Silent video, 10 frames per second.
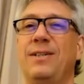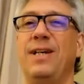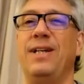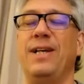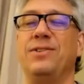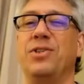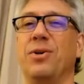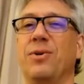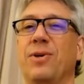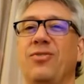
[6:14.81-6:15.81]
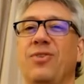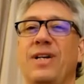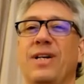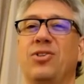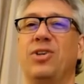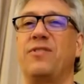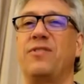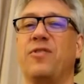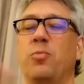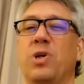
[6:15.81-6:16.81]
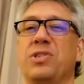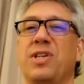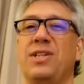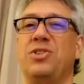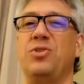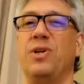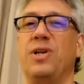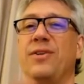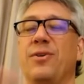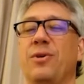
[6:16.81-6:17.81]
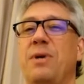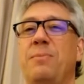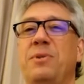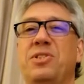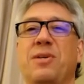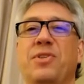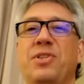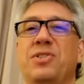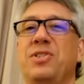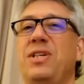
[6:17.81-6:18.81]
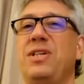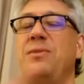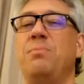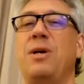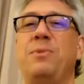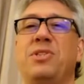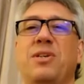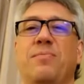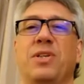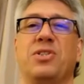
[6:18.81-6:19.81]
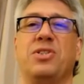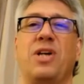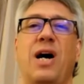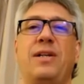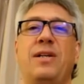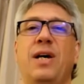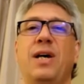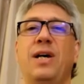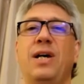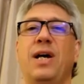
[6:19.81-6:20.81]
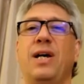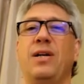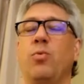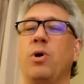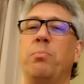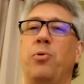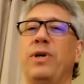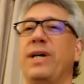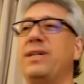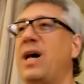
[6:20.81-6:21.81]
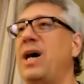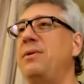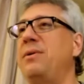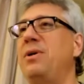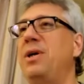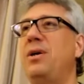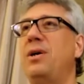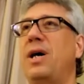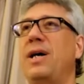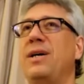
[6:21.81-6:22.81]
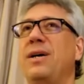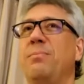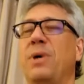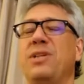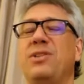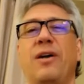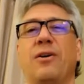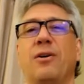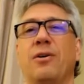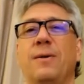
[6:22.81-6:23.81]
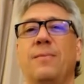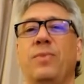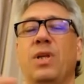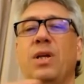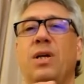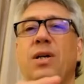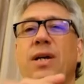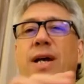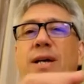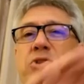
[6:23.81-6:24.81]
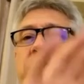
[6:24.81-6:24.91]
hit enter and let it click from one site to another. And maybe something's neat, maybe something's not. And at one point I caught my daughter, and